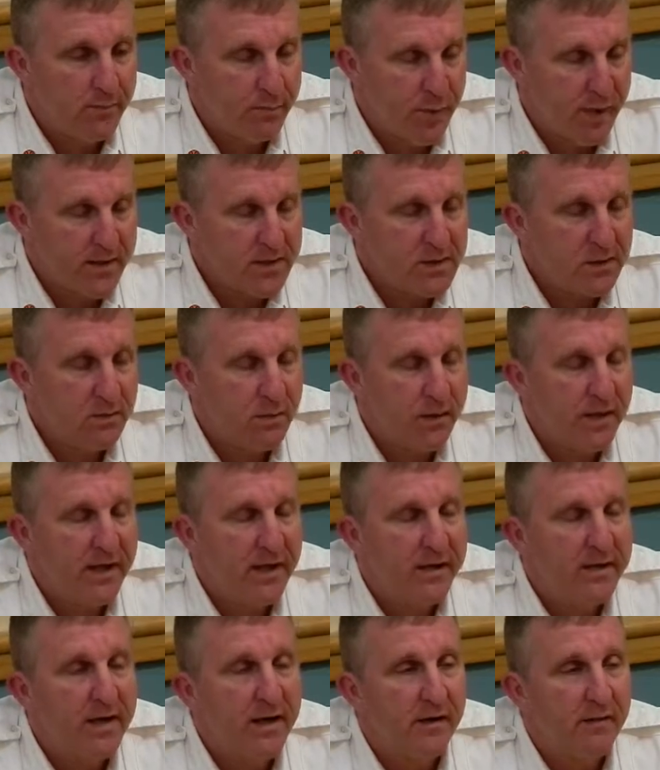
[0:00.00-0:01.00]
basically
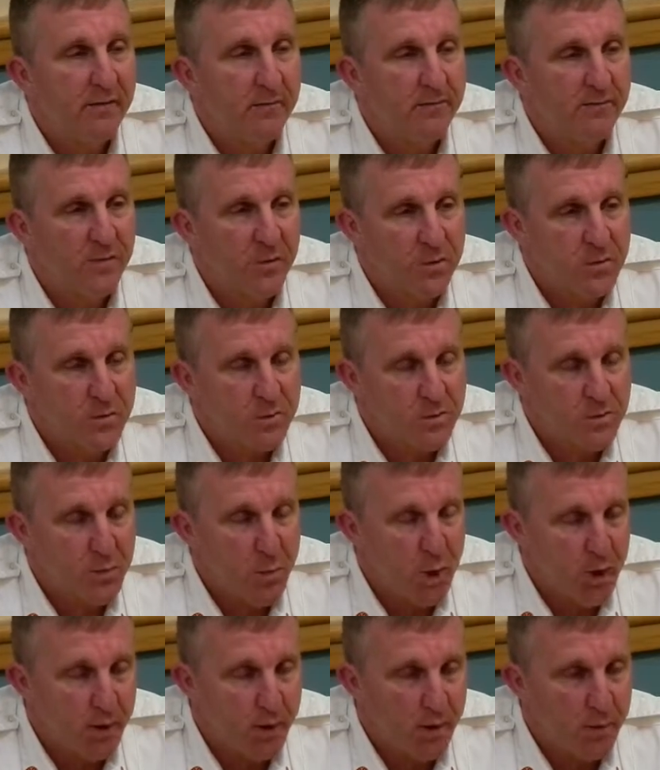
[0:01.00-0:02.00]
get that first
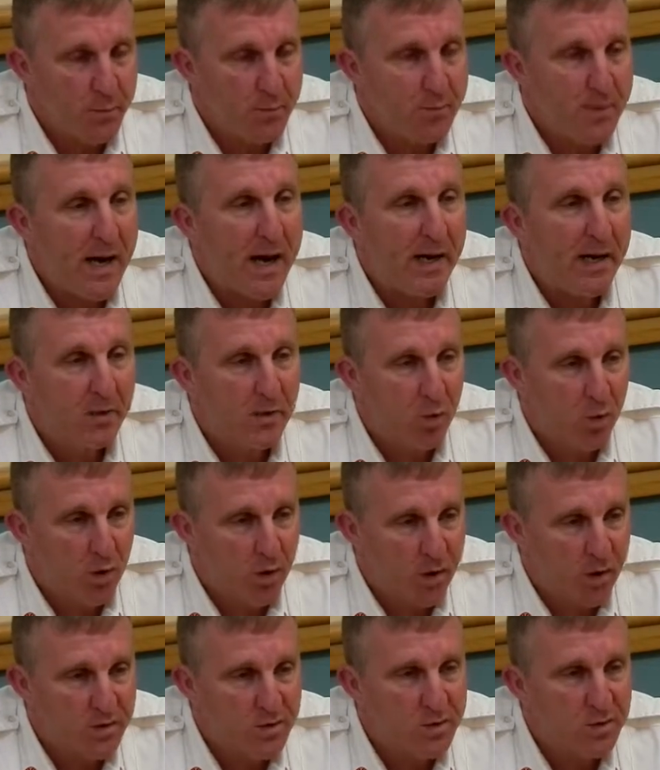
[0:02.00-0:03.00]
responder back to
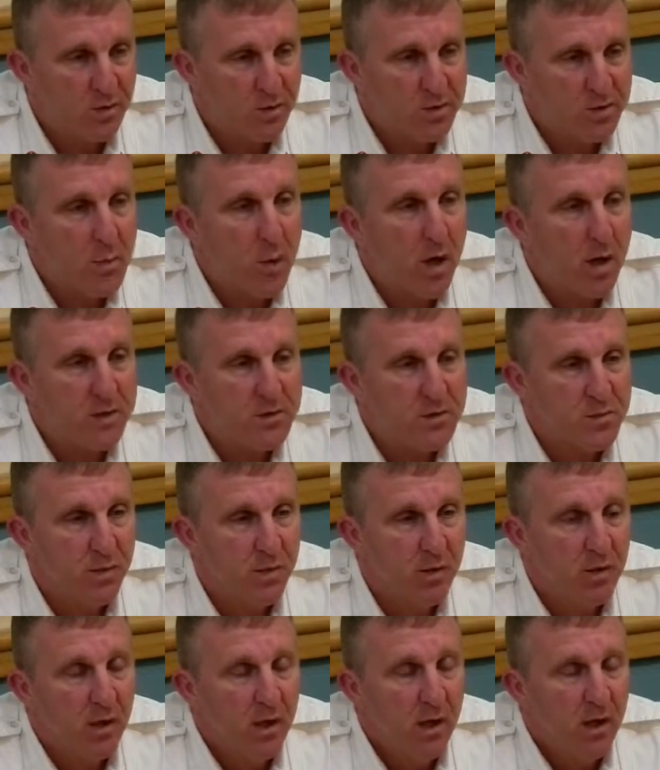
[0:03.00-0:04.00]
work as soon as
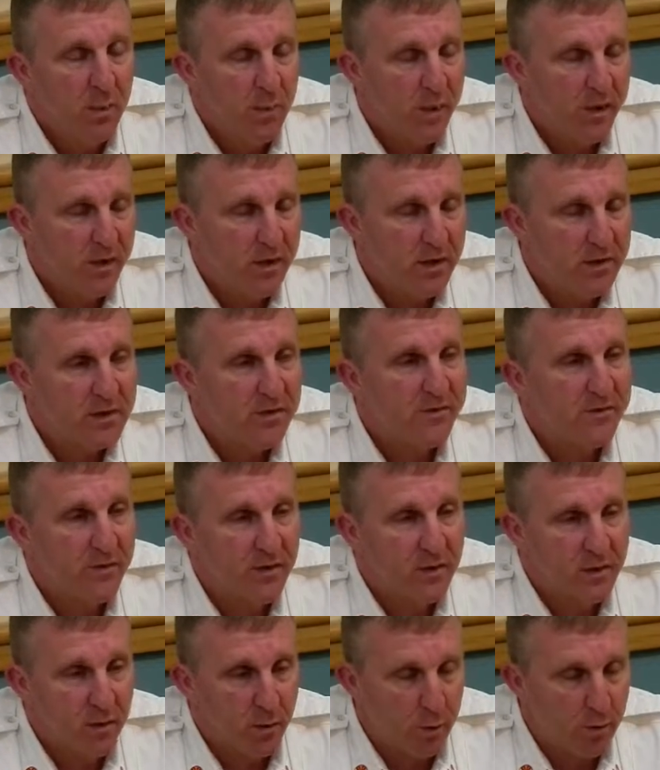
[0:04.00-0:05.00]
possible because of
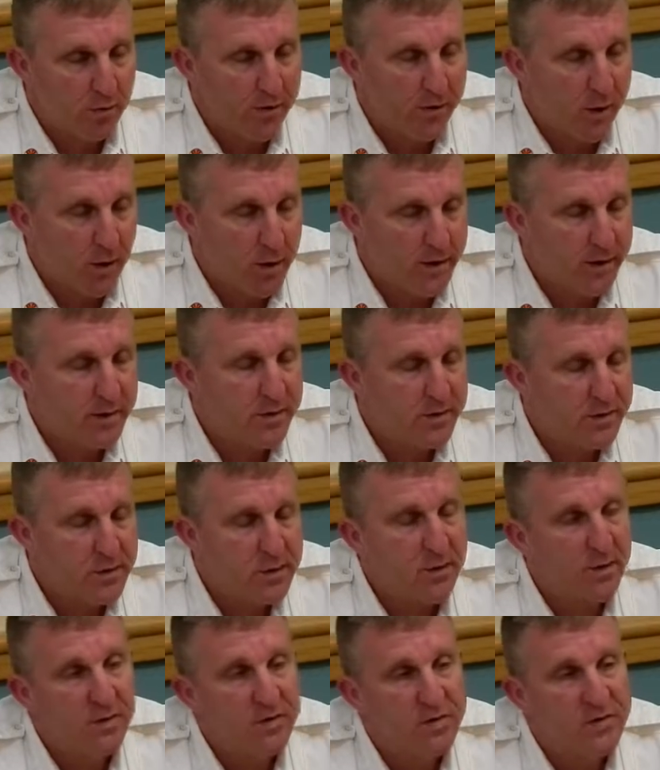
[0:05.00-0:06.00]
early on
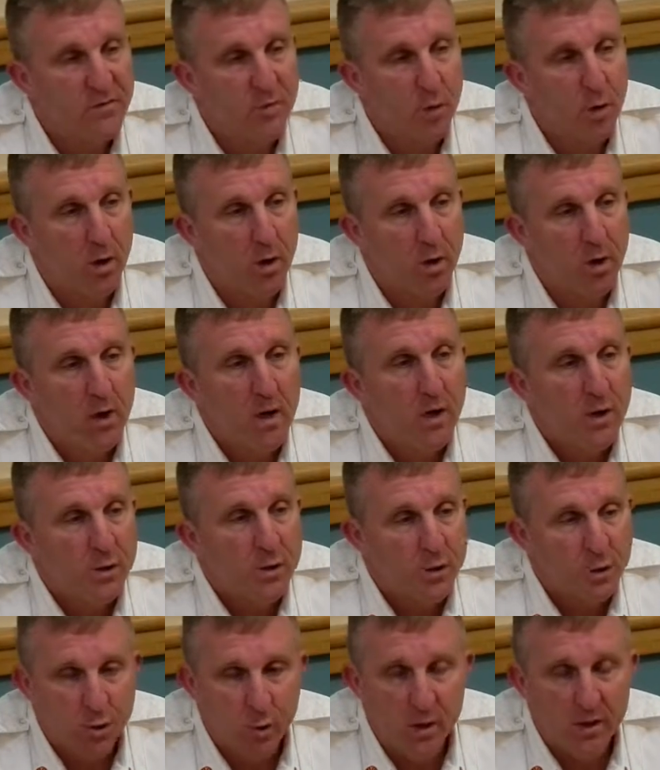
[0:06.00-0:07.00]
concerns for
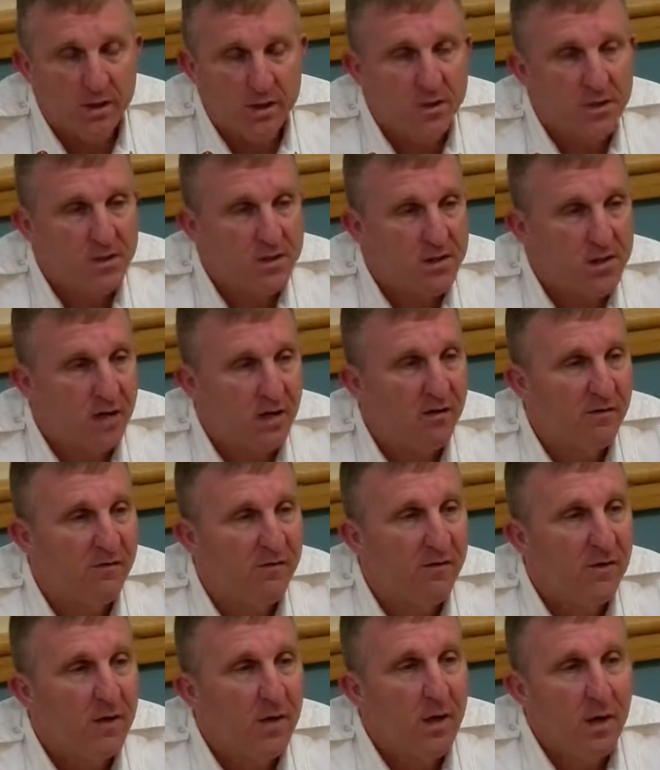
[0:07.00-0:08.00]
shortages
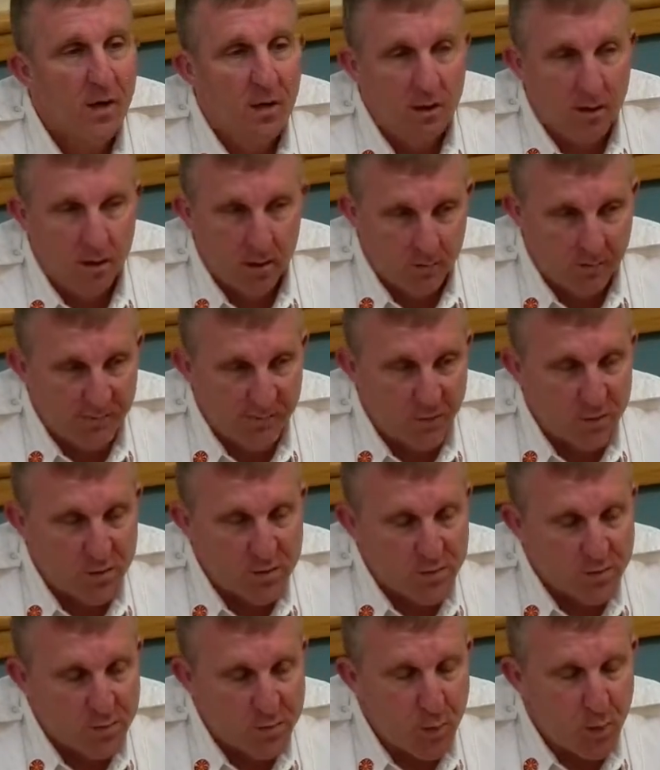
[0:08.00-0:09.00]
of
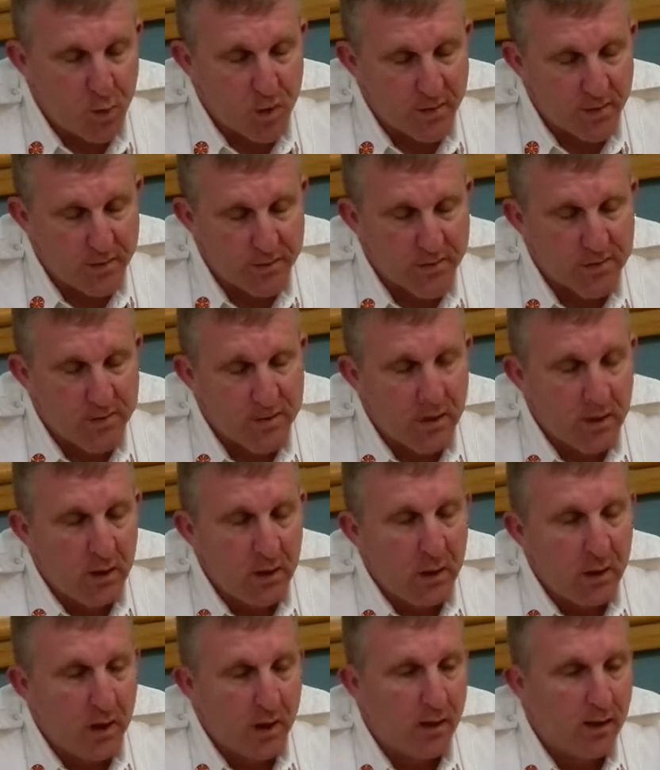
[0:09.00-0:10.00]
first responders.
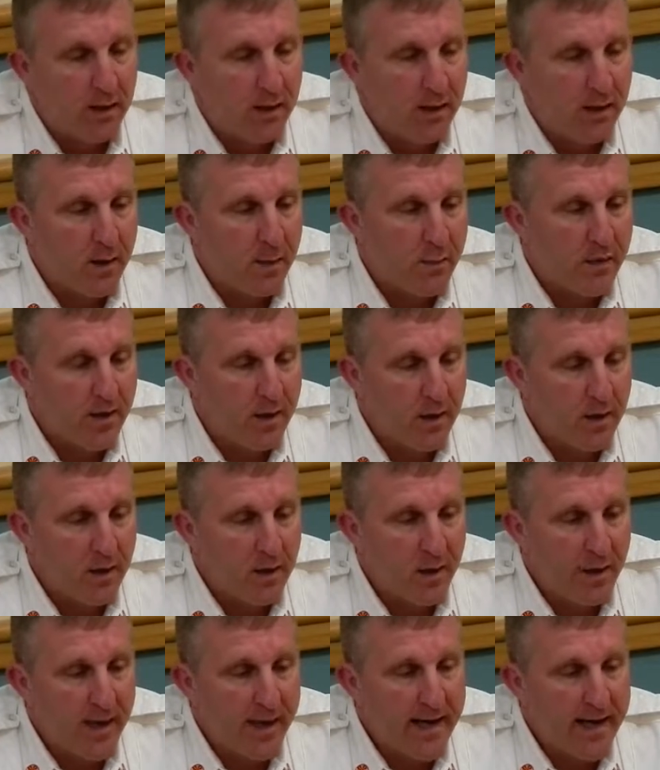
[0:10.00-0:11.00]

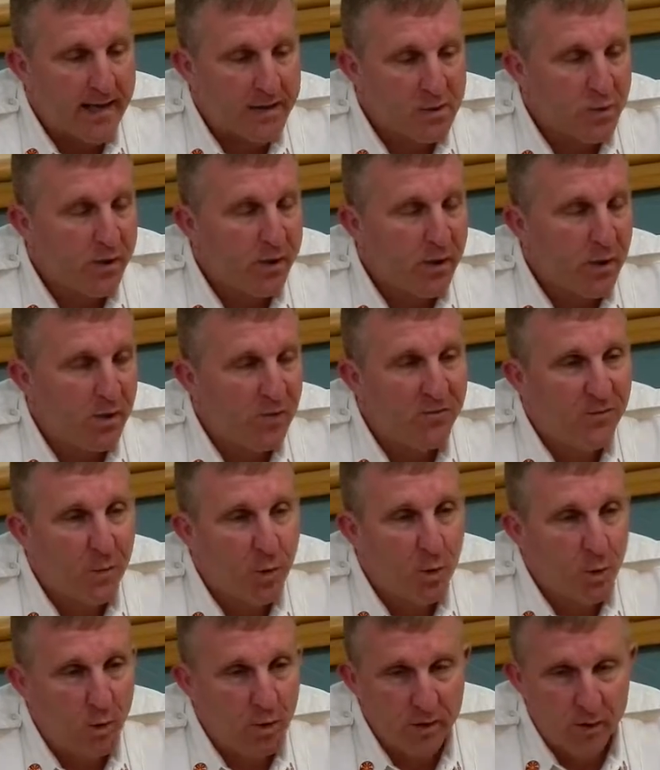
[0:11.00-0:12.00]
As we go
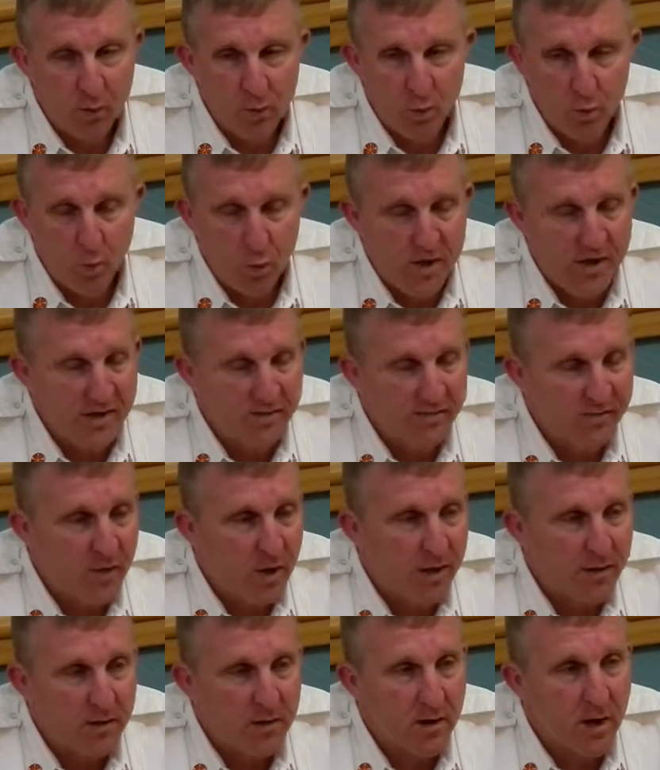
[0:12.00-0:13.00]
forward, we have
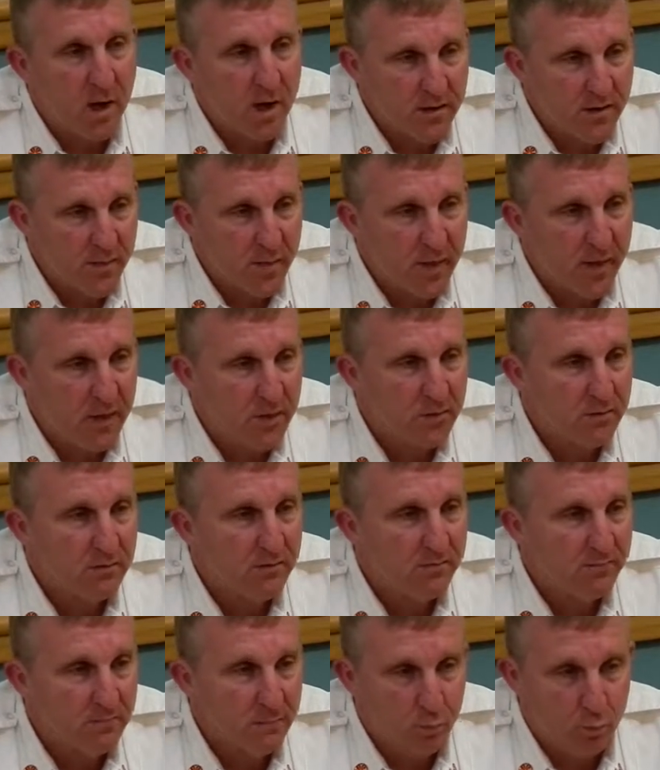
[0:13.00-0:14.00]
not talked about
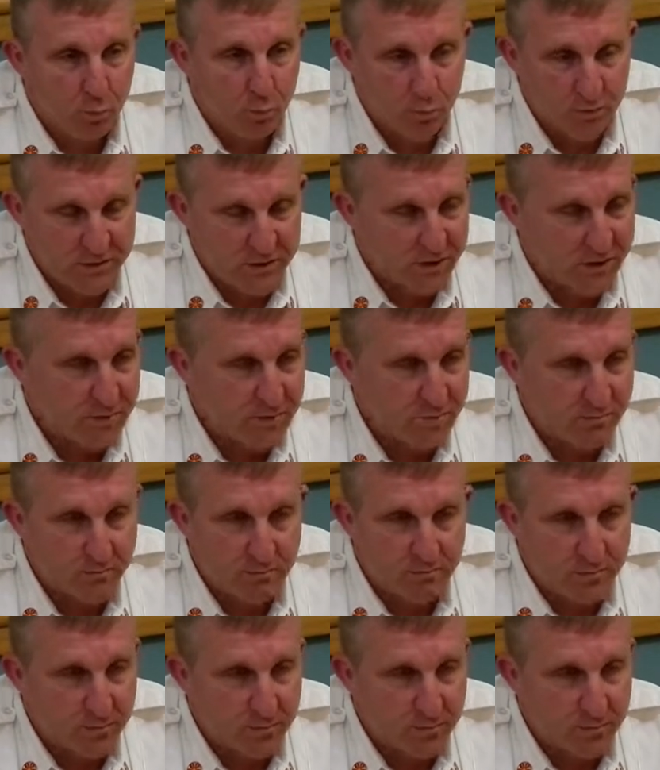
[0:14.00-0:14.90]
just